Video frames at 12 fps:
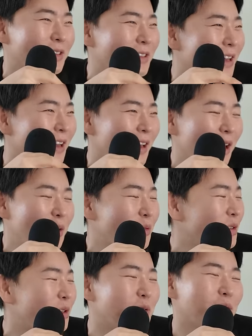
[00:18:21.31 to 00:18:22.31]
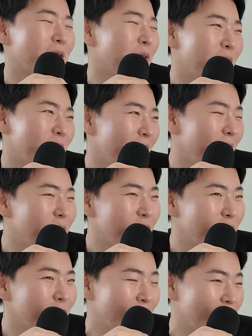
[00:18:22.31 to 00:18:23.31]
and he was cute and everything. He was
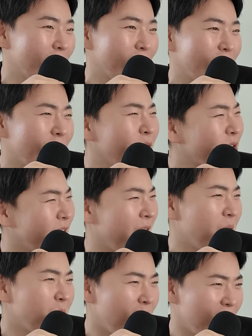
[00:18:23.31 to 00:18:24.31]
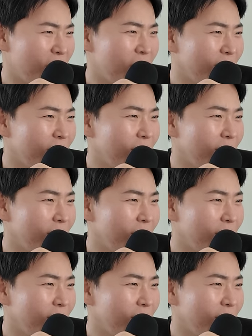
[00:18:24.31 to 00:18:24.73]
really my type. He looks like Harry Potter.